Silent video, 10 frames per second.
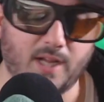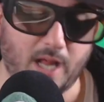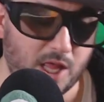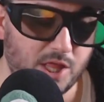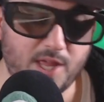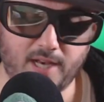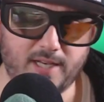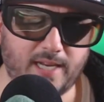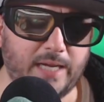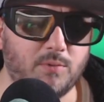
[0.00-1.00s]
then
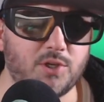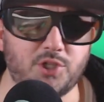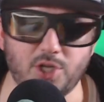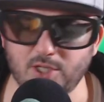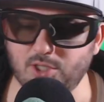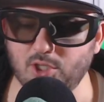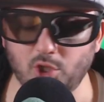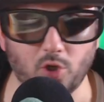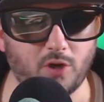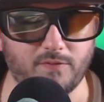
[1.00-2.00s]
he would just
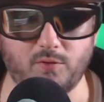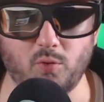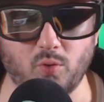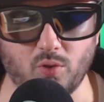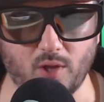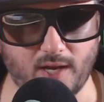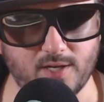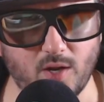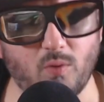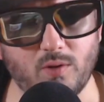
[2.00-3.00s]
look a fool
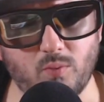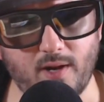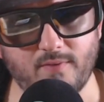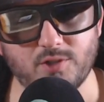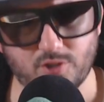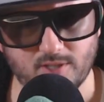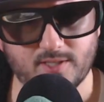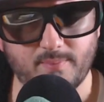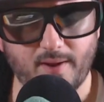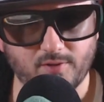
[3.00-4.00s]
and no one would ever
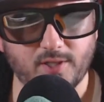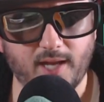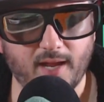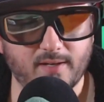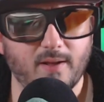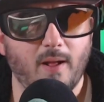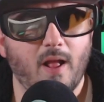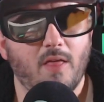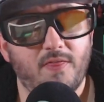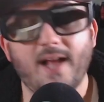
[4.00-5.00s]
trust him ever again.
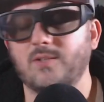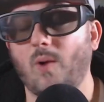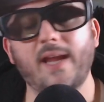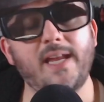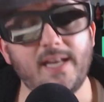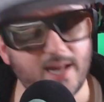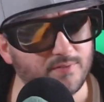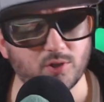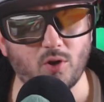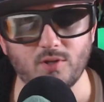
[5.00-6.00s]
That's why he
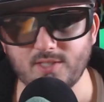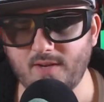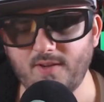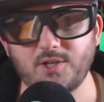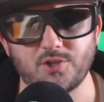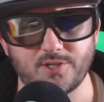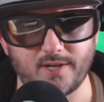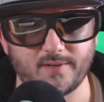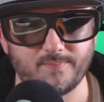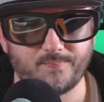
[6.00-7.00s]
never calls the Avengers
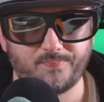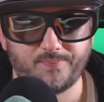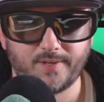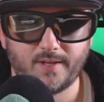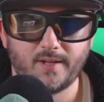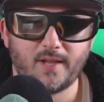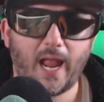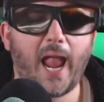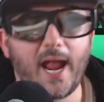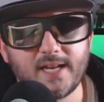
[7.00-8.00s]
in.
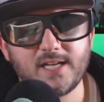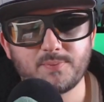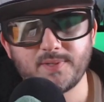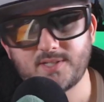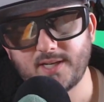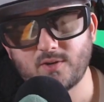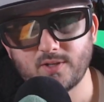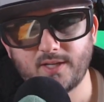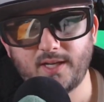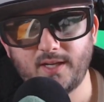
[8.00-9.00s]
And he's been
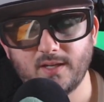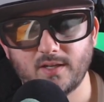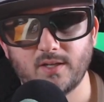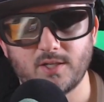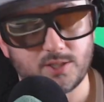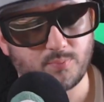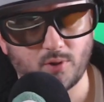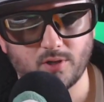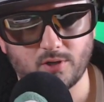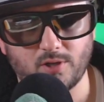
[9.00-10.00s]
secretly,
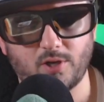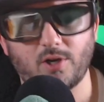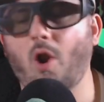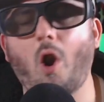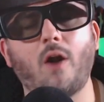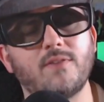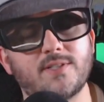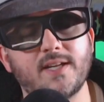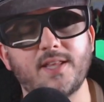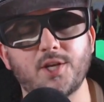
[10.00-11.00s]
spoiler alert,
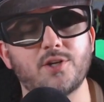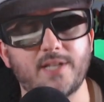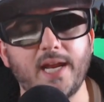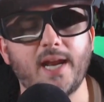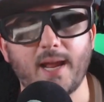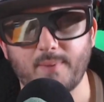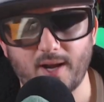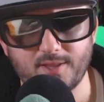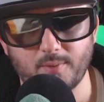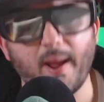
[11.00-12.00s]
harvesting their DNA
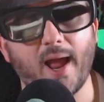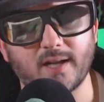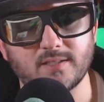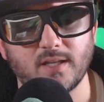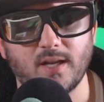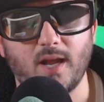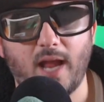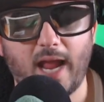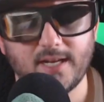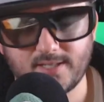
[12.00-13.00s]
behind their backs
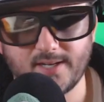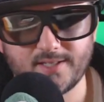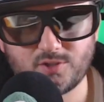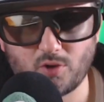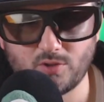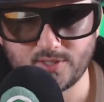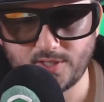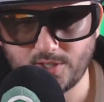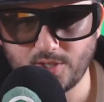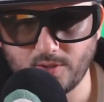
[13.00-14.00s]
and sending Skrulls
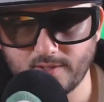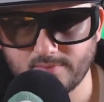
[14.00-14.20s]
in to do it.